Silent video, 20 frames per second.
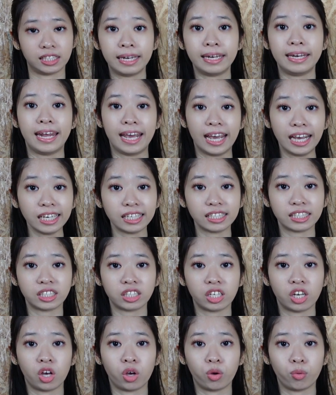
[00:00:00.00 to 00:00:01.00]
Next,
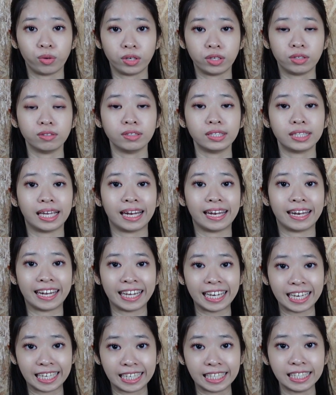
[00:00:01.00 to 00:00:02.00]
we use
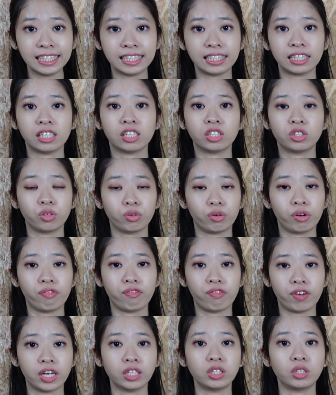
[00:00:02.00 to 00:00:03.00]
these to
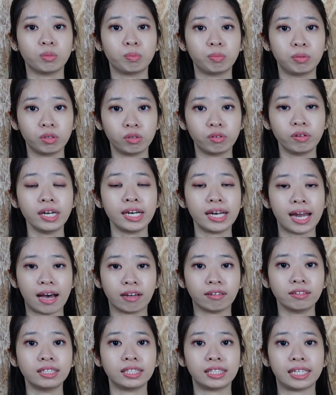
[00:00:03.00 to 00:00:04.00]
refer to plural
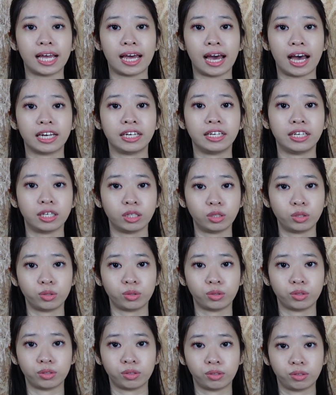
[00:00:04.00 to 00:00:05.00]
nouns that are near
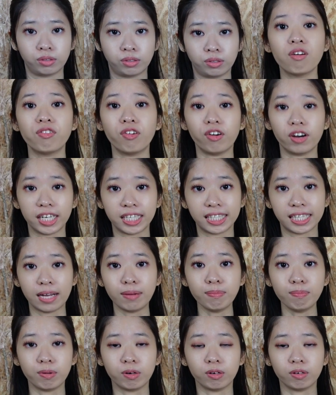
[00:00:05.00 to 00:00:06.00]
to you. For
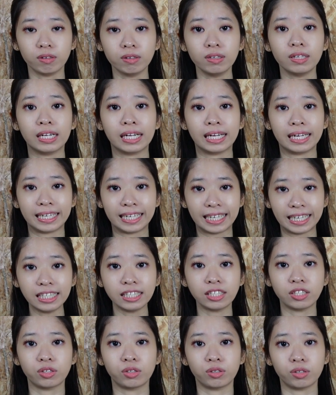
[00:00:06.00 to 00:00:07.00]
example,
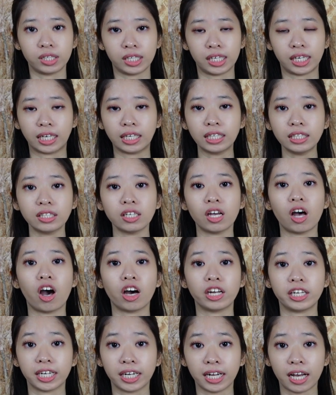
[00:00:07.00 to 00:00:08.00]
these cookies
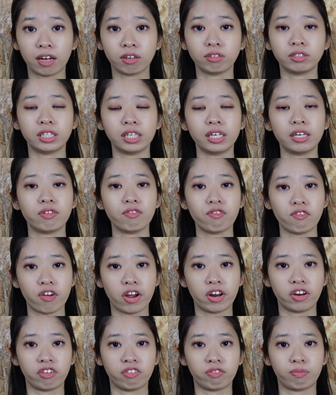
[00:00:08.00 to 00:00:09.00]
on the counter in
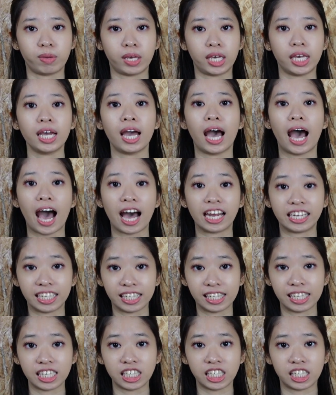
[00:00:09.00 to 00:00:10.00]
front of me are
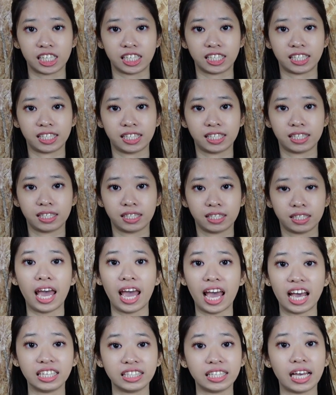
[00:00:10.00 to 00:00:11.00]
delicious.
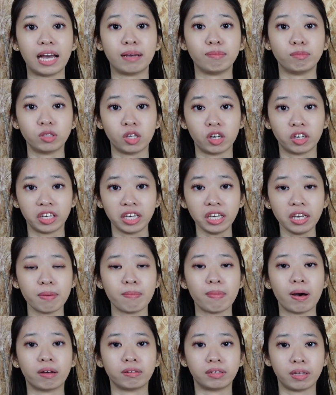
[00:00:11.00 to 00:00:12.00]
As I'm talking
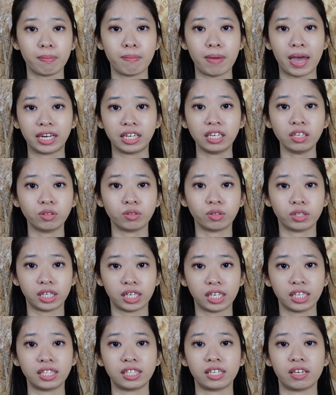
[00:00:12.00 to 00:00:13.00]
about the many
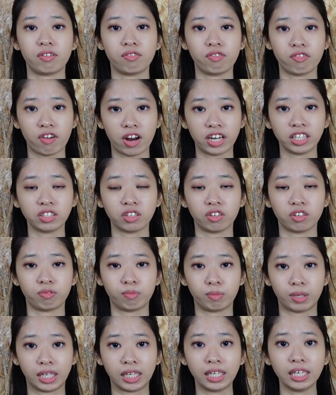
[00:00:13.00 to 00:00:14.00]
cookies in front
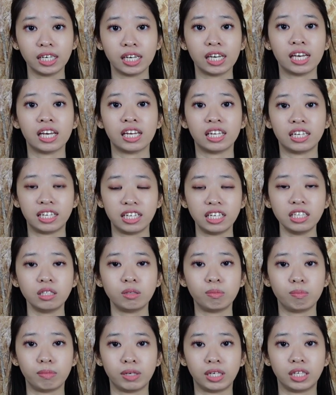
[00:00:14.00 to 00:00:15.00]
me, this
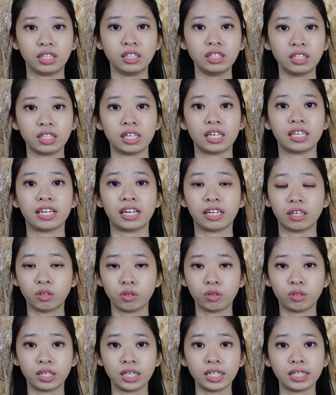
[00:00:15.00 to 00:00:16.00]
means that the
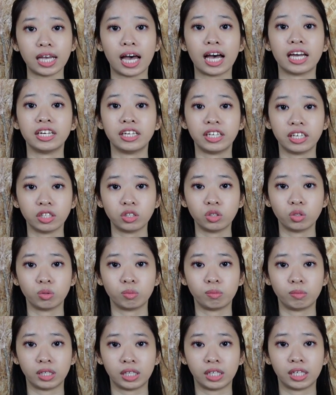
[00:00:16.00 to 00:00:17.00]
cookies are near to
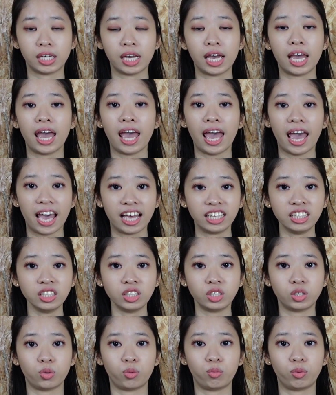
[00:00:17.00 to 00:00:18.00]
me.
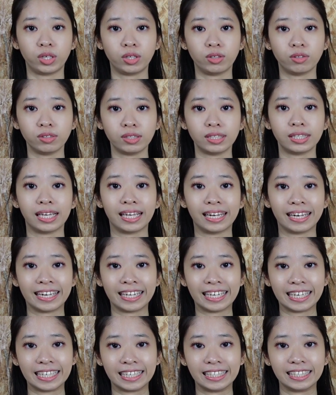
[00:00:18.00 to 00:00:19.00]
Hence, we use
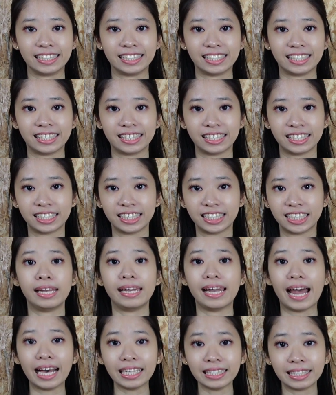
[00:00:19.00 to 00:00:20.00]
these.
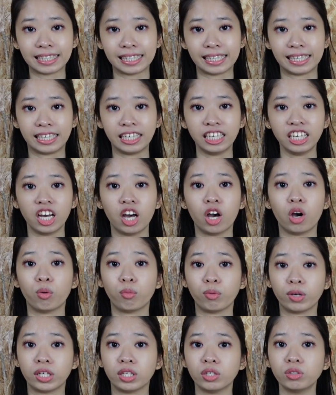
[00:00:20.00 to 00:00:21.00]
Lastly,
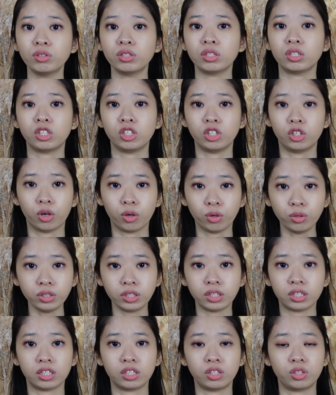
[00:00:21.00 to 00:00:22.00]
we use
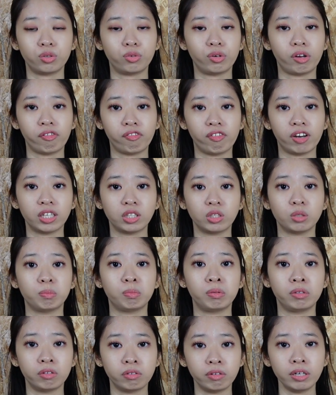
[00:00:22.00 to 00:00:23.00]
those to refer to
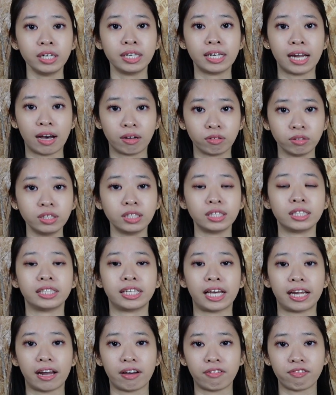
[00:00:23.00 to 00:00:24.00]
plural nouns
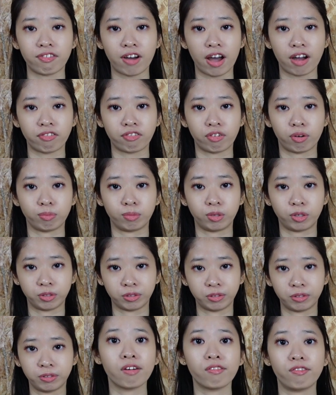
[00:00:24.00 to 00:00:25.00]
that are far from you.
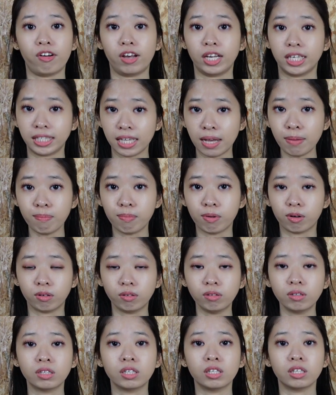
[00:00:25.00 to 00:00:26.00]
For
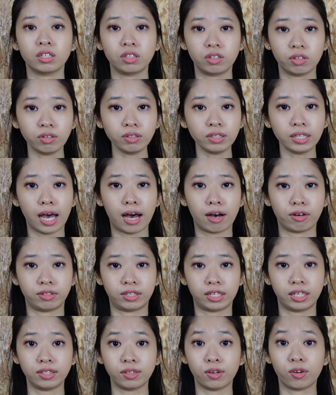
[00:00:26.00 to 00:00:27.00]
example, those
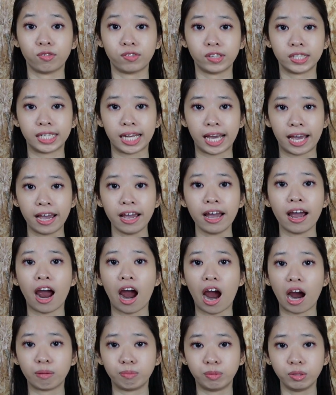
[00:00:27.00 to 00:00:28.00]
houses over there
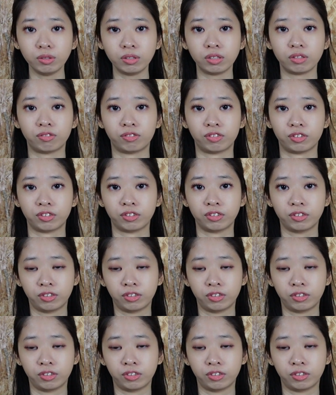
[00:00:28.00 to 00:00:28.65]
are beautiful.